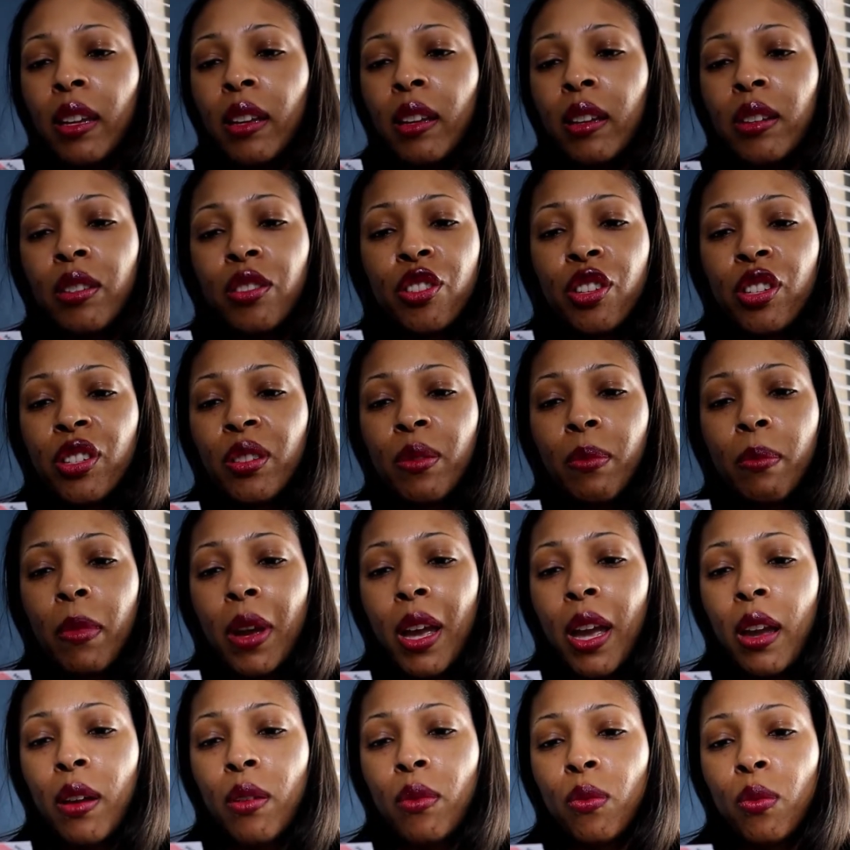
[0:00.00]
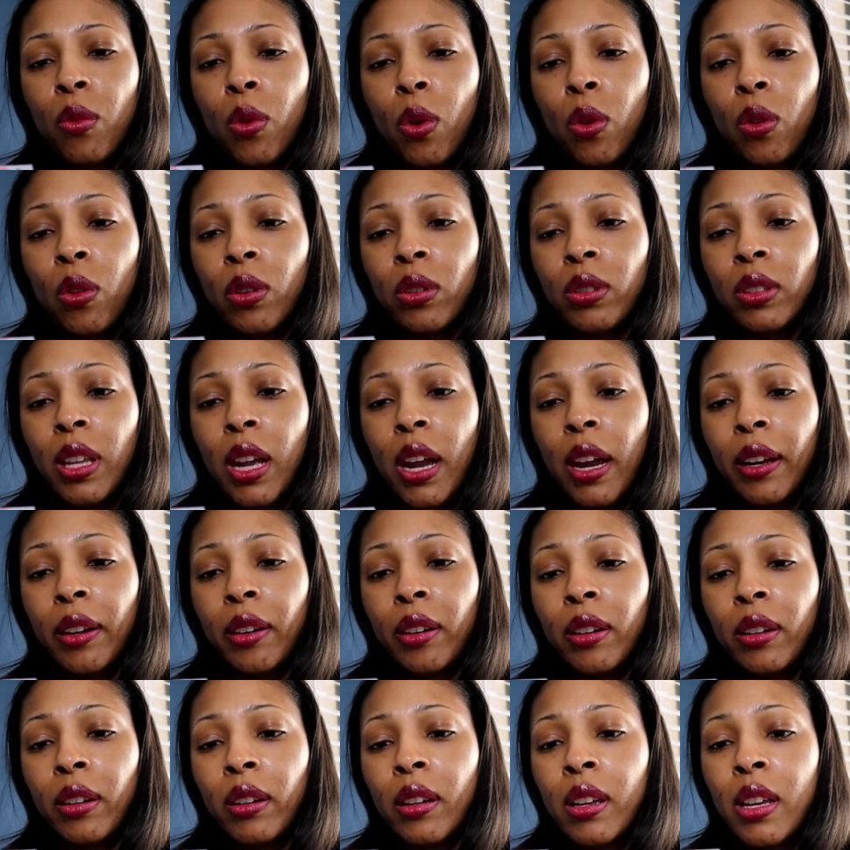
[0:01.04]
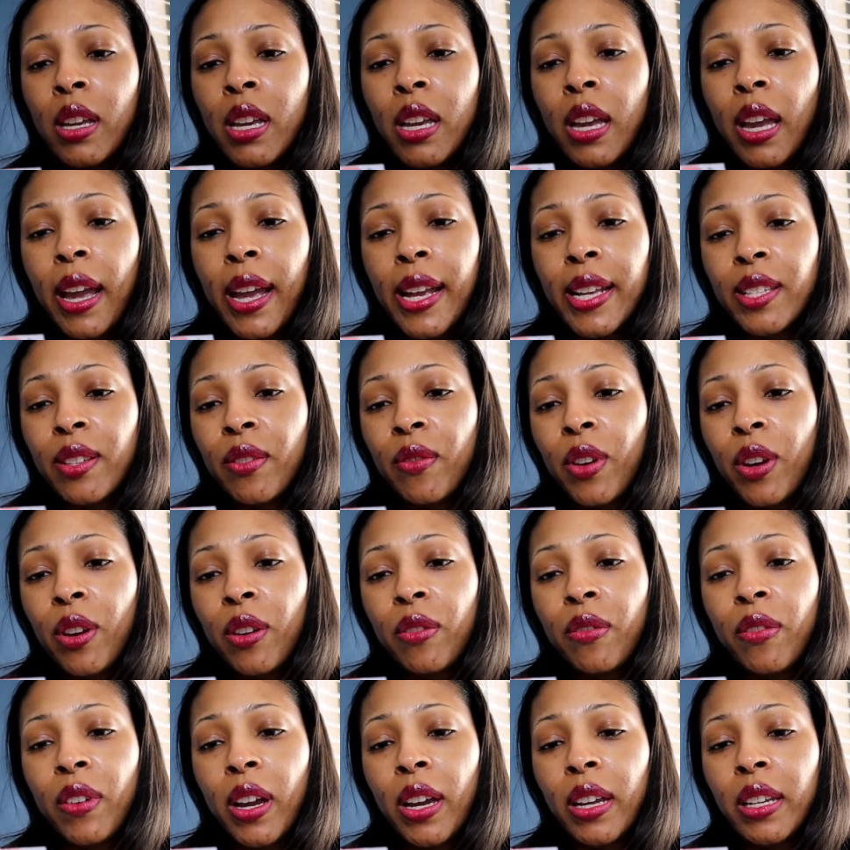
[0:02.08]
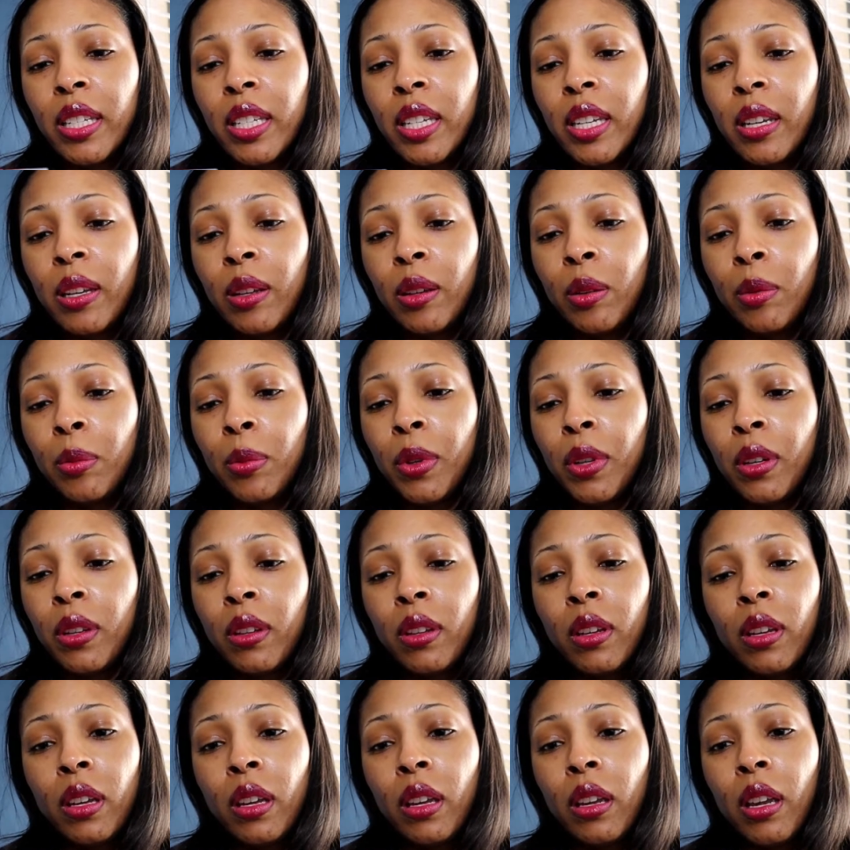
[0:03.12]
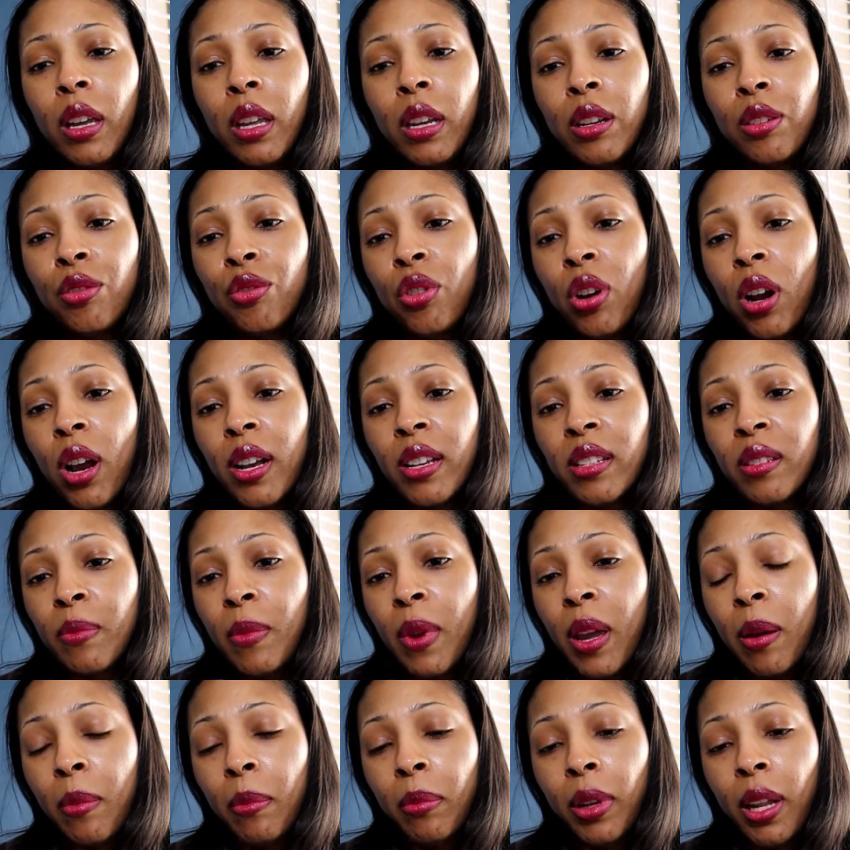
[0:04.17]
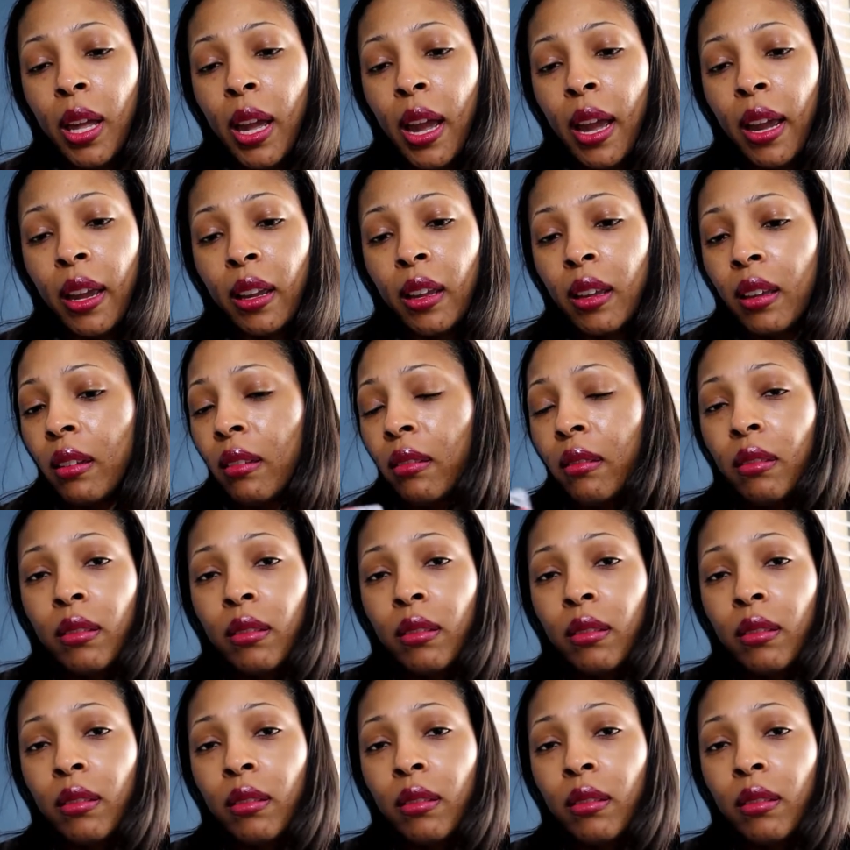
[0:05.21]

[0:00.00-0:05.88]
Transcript: it. It's just a matte roller liner. It has a very fine tip and it dries matte black.